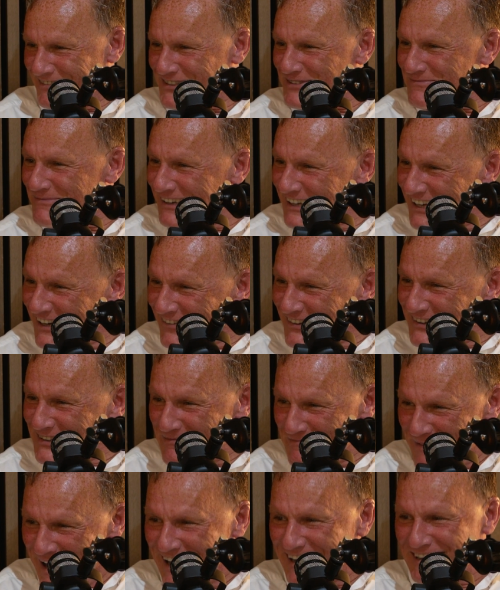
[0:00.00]
Would you believe it?
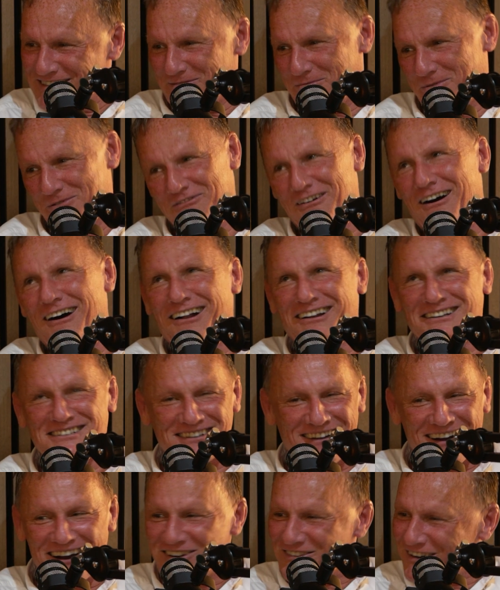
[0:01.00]
The Banks of all
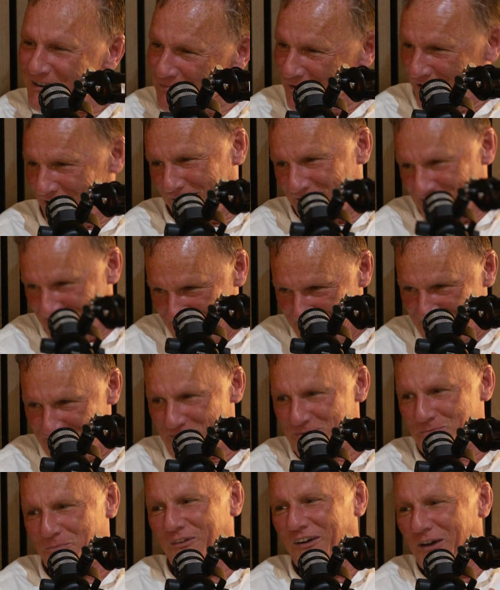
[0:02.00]
songs. Right? But obviously he
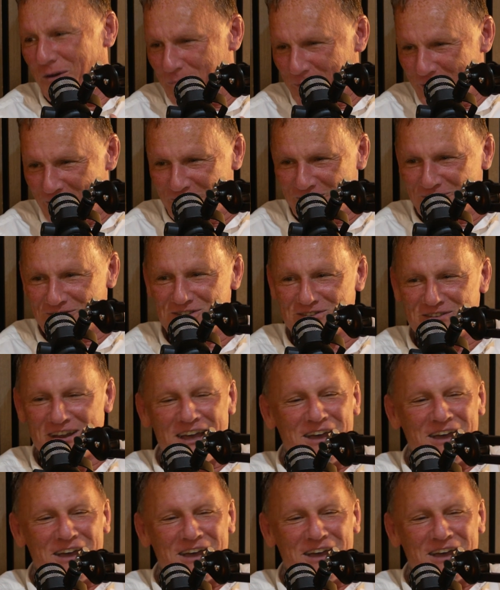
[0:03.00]
was very proud of